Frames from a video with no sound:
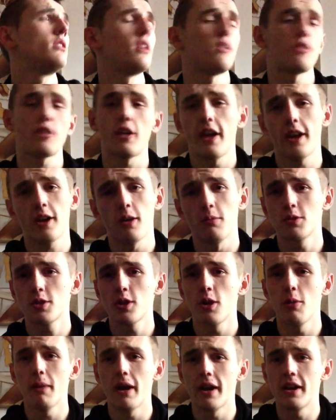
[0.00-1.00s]
I've got hiccups
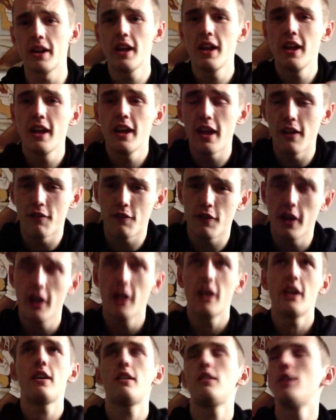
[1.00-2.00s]
so bad. If
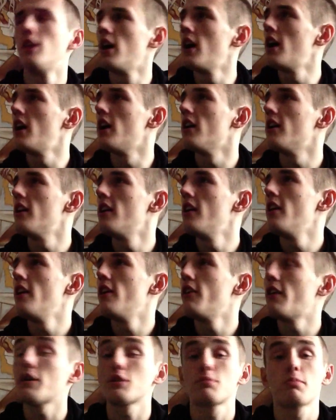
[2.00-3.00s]
that
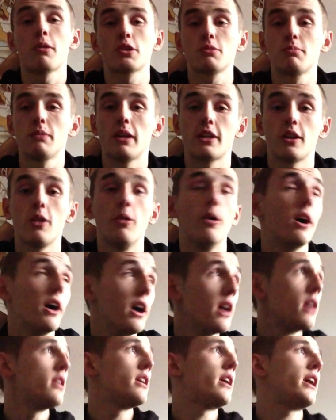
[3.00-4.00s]
was possible,
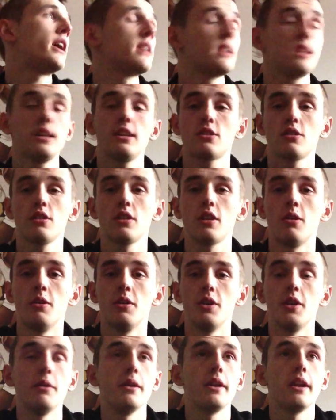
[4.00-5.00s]
I'd literally go
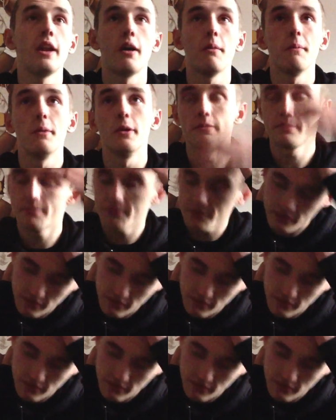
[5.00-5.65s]
and do it now, but